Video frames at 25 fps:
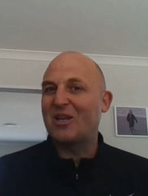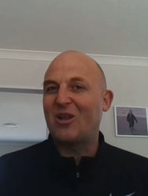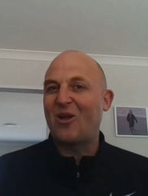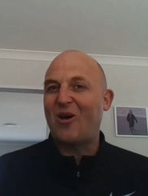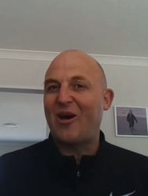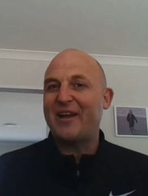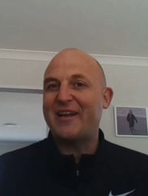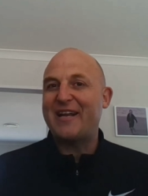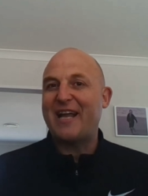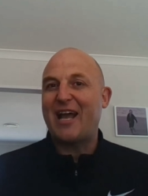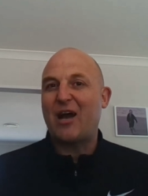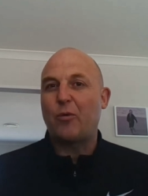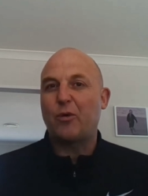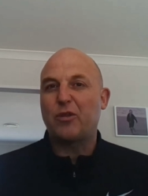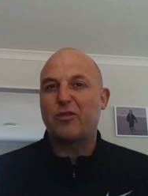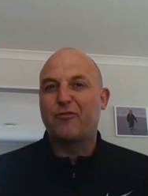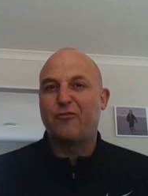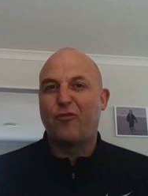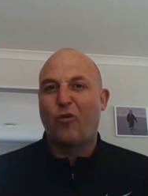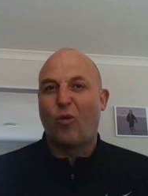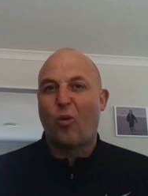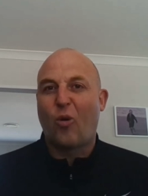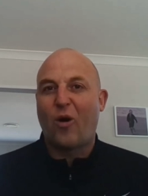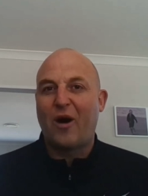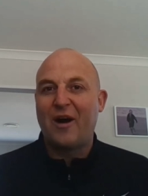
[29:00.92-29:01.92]
on the line now with
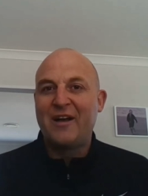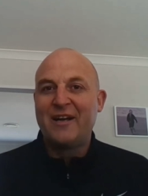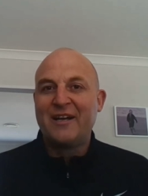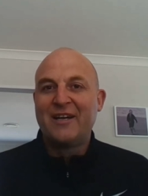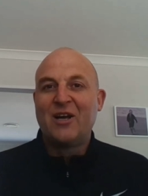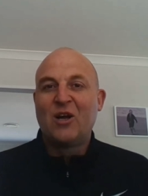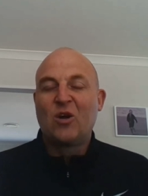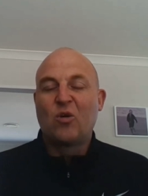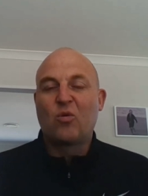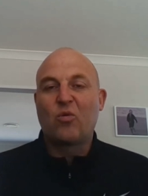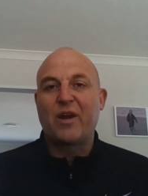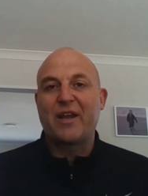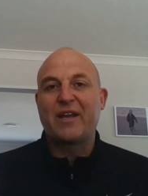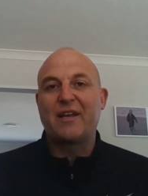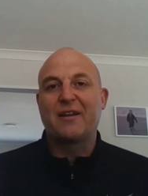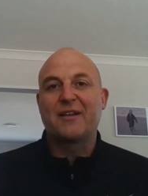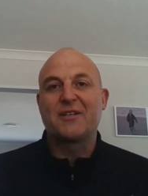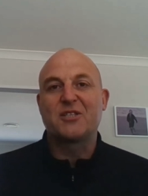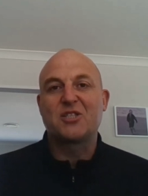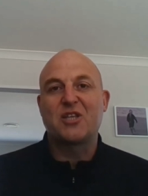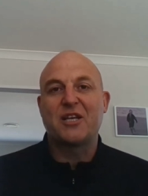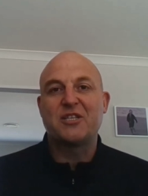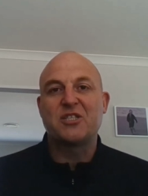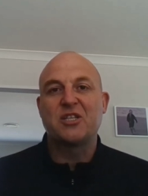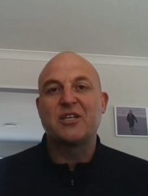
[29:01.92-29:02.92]
four
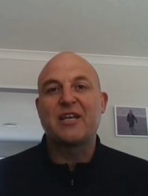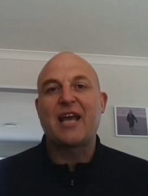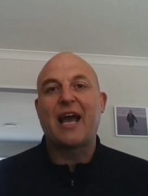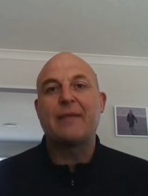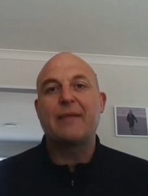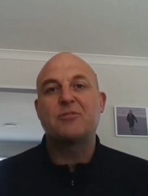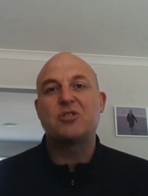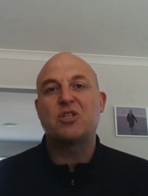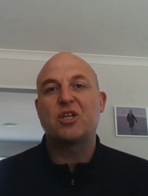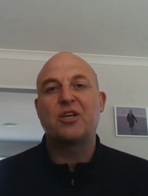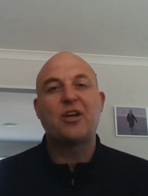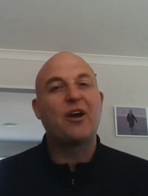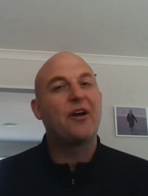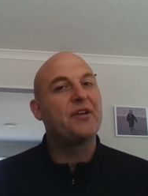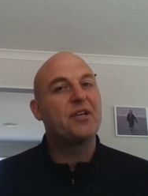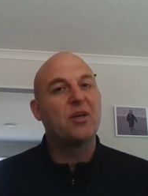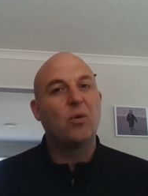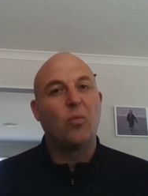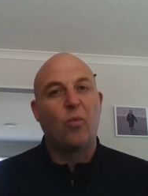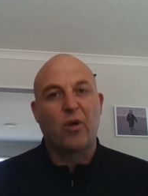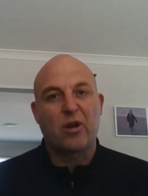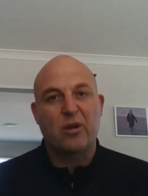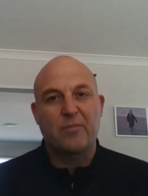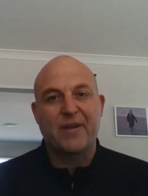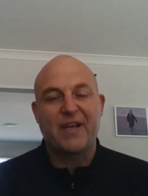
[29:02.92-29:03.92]
regular season games to go.
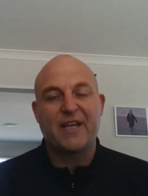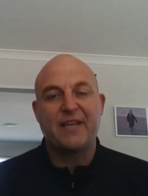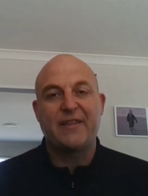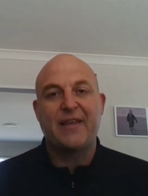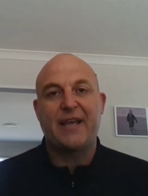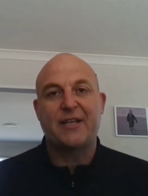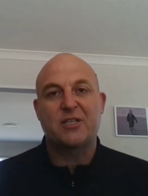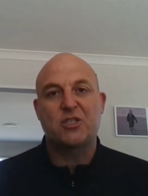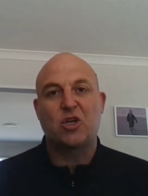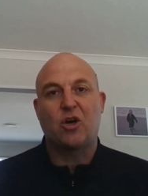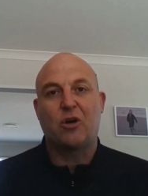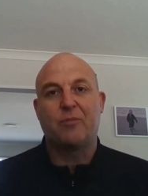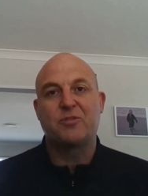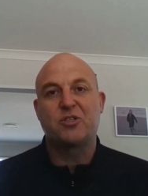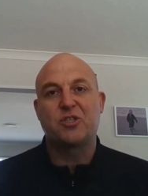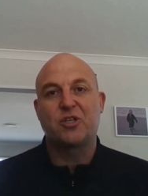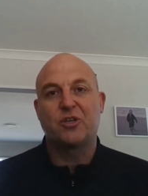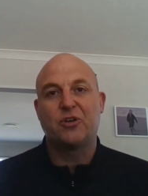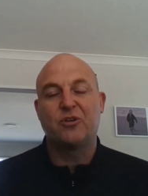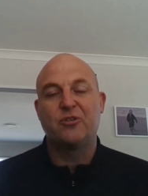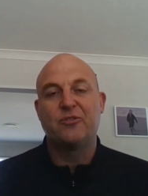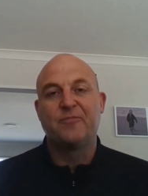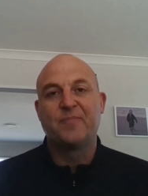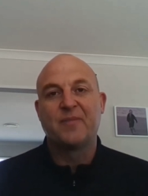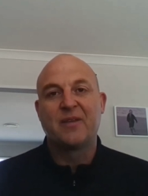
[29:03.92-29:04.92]
You want to be in that top
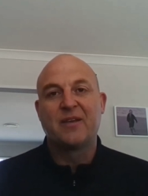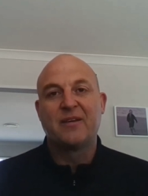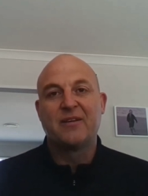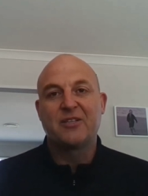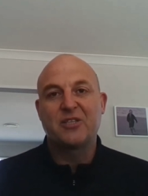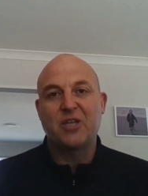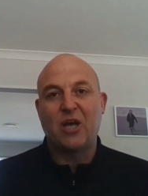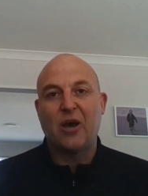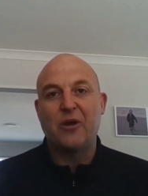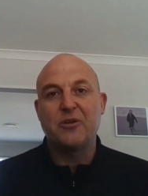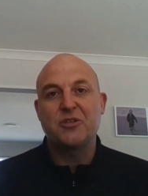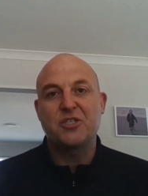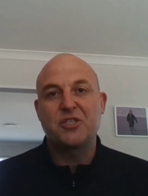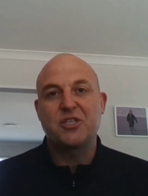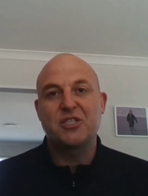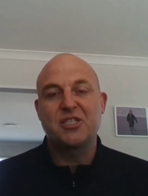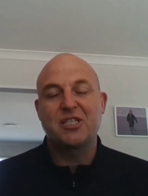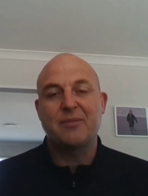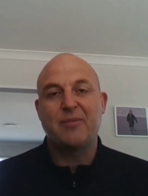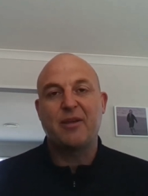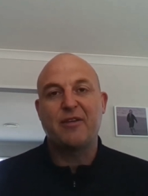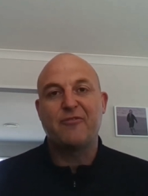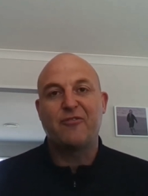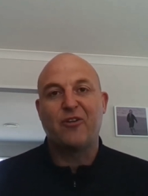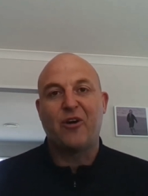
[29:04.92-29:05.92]
two to host a
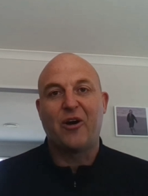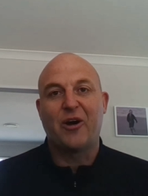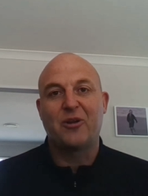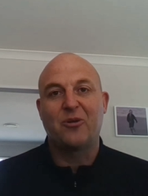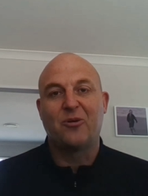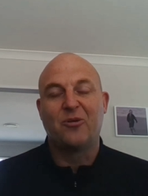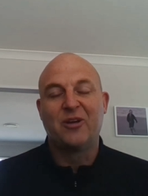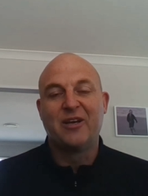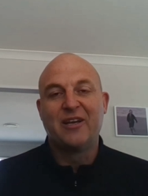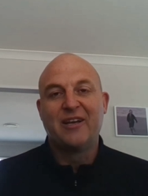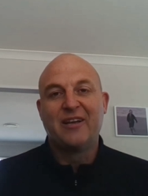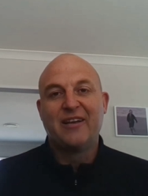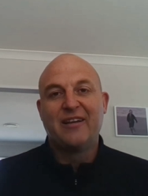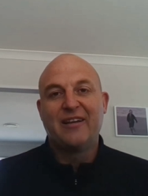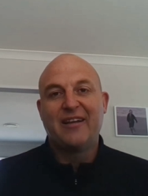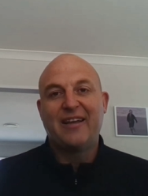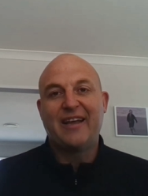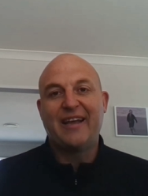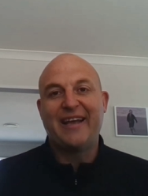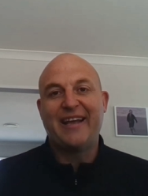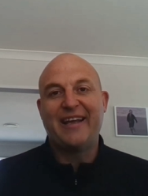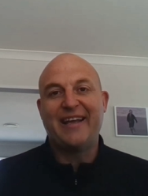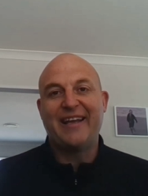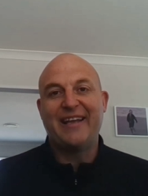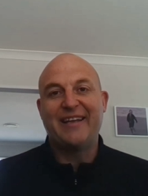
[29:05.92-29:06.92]
semi final.
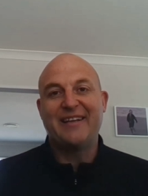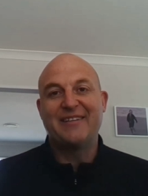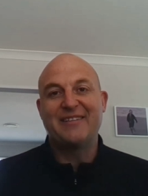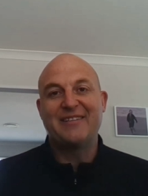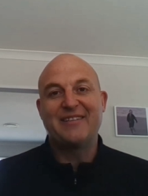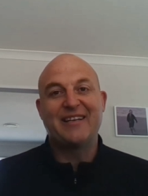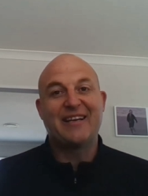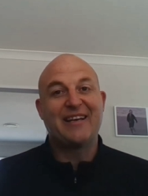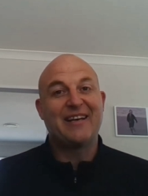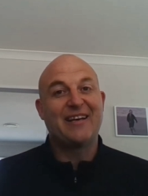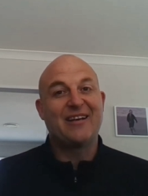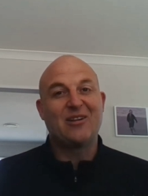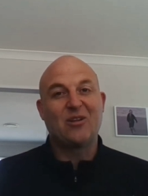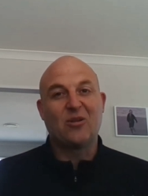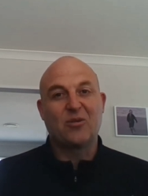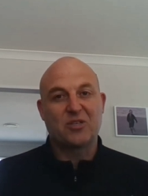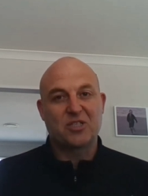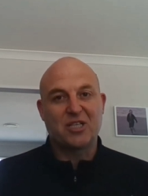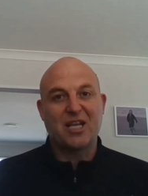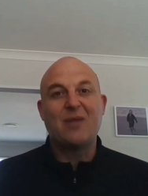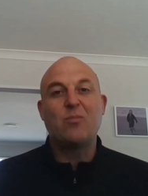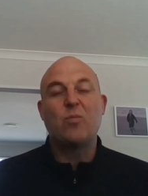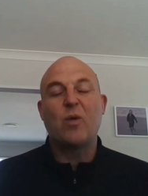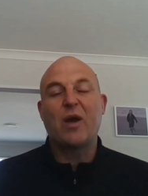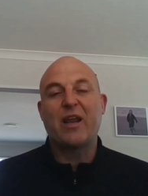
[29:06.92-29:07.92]
And uh,
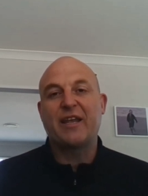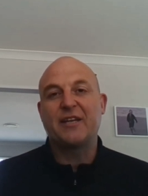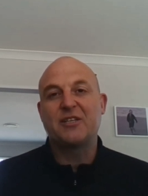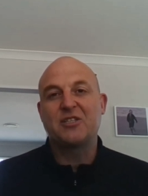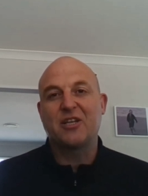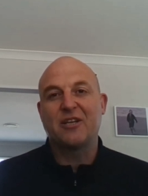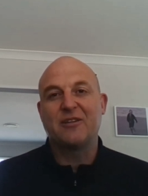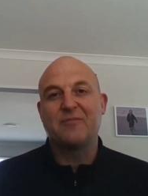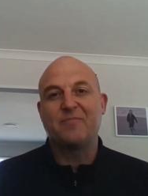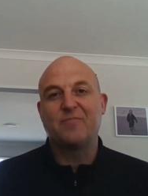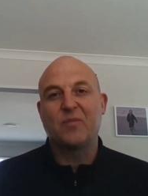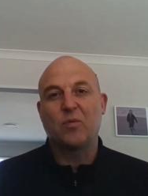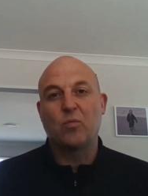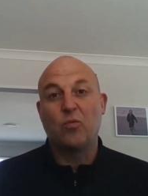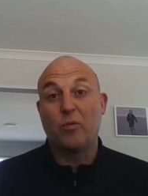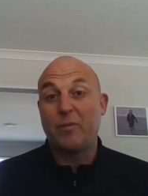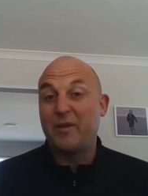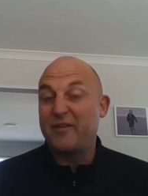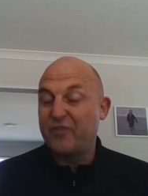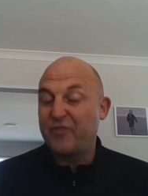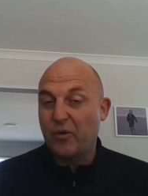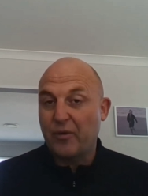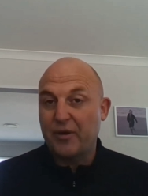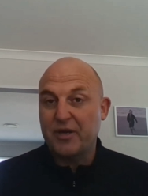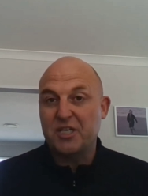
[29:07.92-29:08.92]
look, Team Wellington will
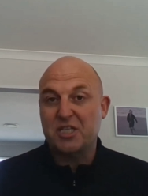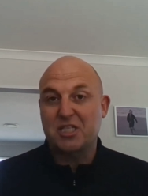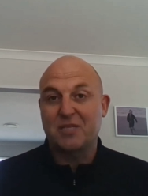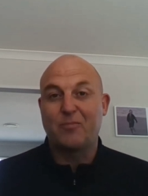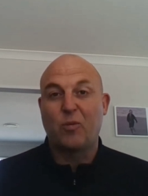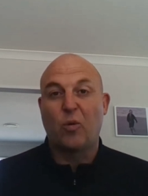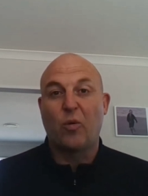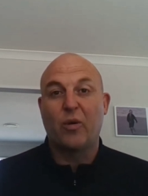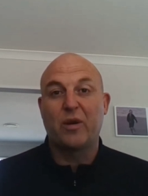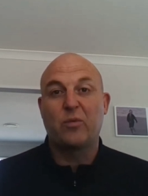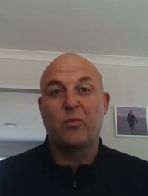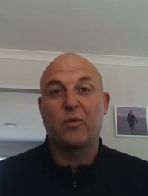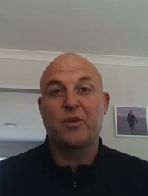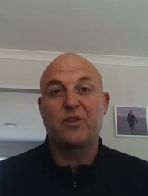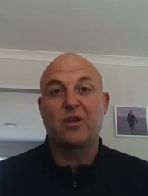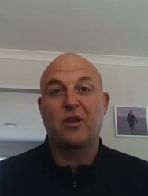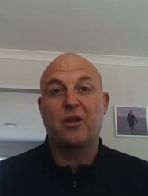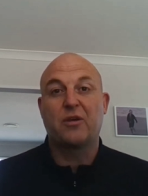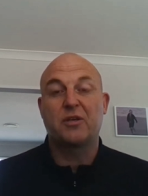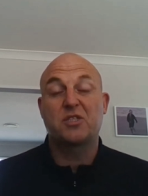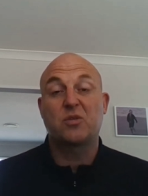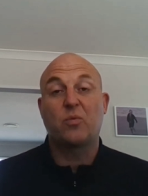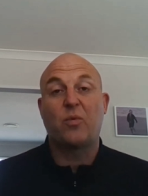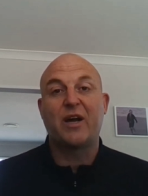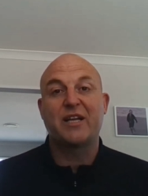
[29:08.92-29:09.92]
be very disappointed with the
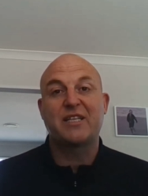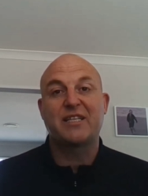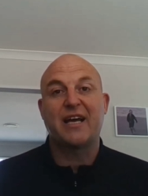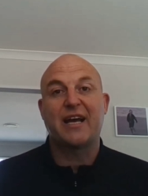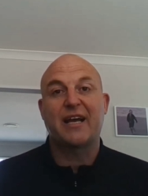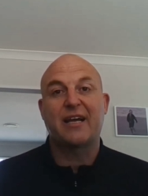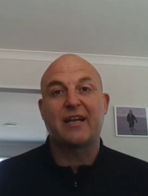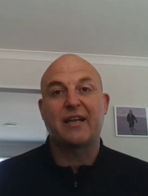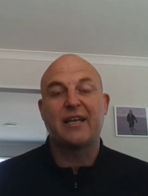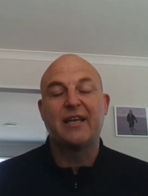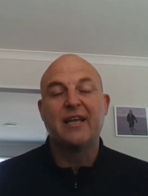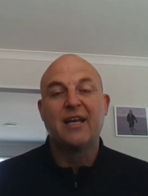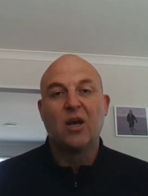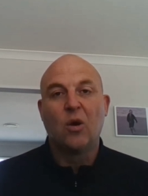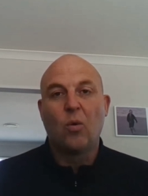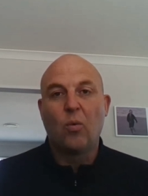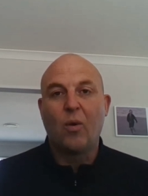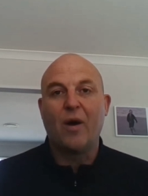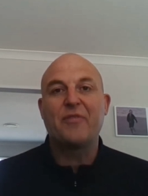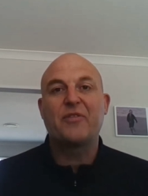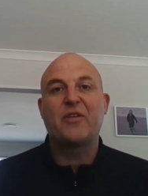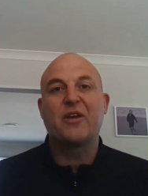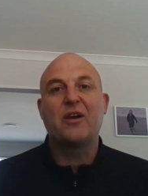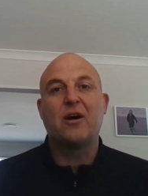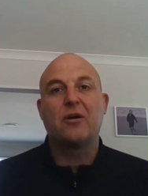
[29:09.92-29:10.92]
loss to Waitakere.
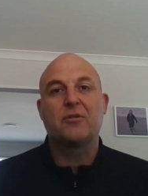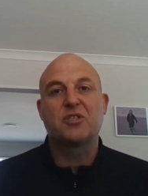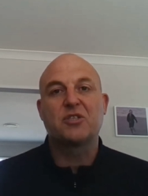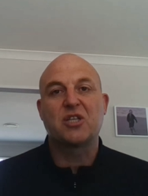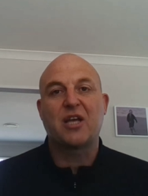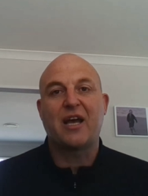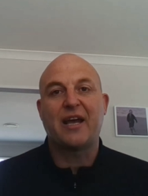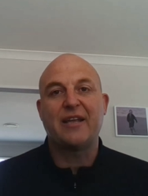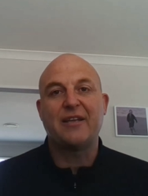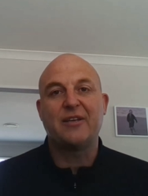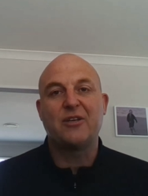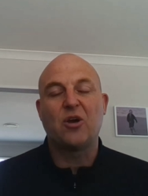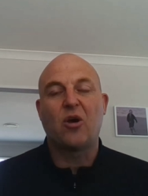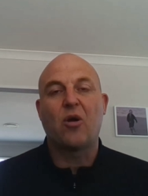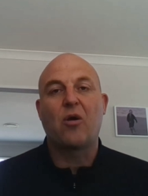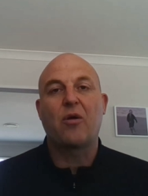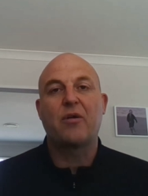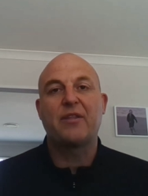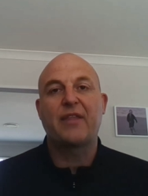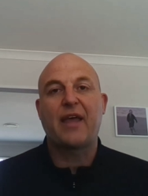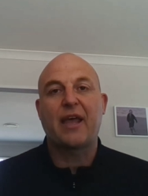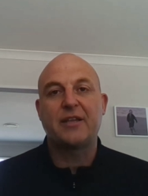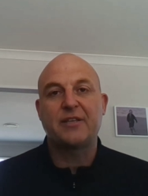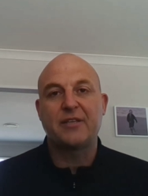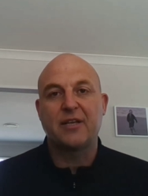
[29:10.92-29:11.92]
One thing I'll say,
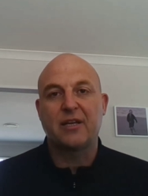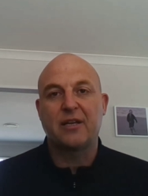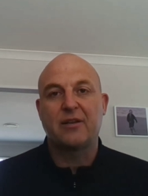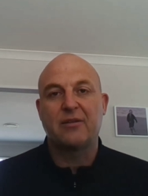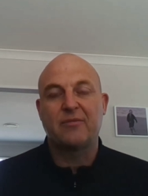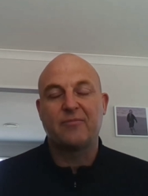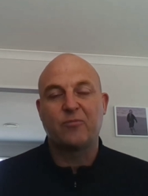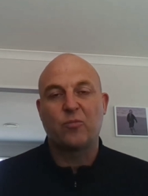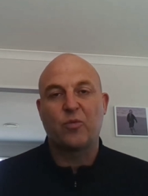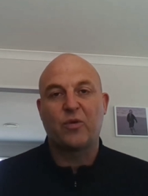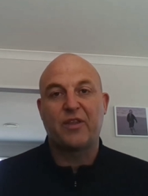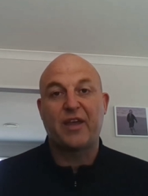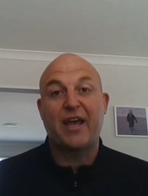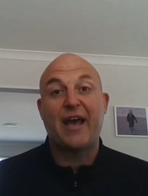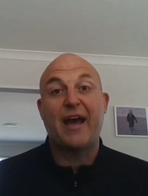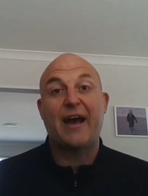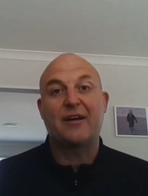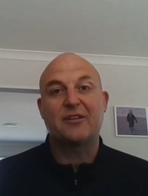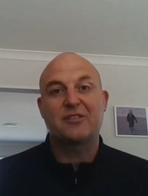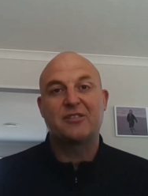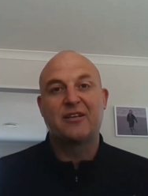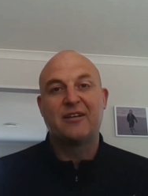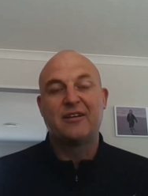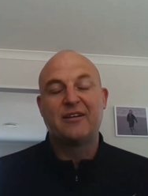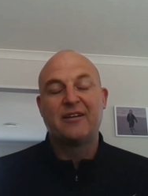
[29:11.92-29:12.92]
Goran, they did it
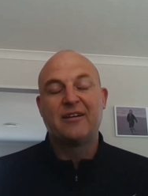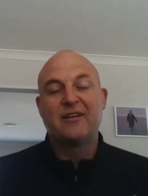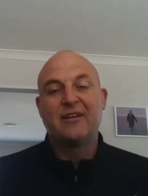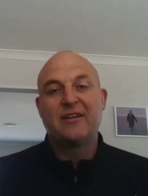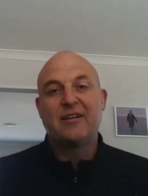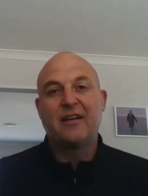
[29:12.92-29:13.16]
without